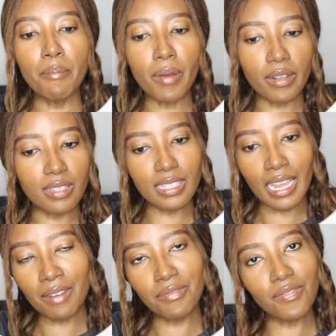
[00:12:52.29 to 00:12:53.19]
But
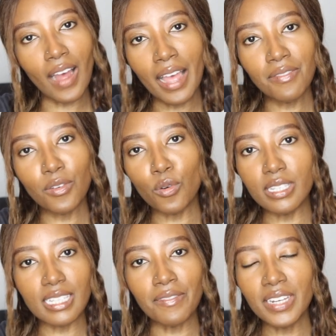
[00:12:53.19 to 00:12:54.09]
set up 5 or
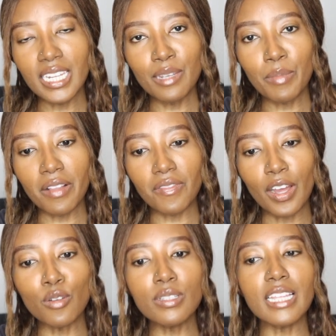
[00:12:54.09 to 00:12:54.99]
7 email
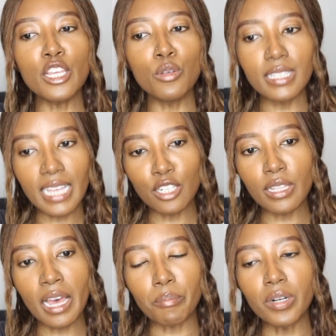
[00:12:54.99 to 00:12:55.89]
funnels that you send to
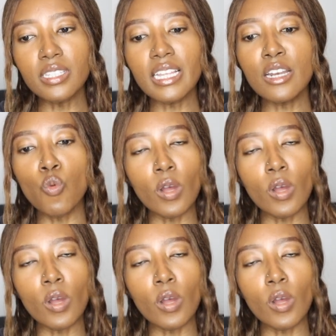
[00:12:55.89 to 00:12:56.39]
that person.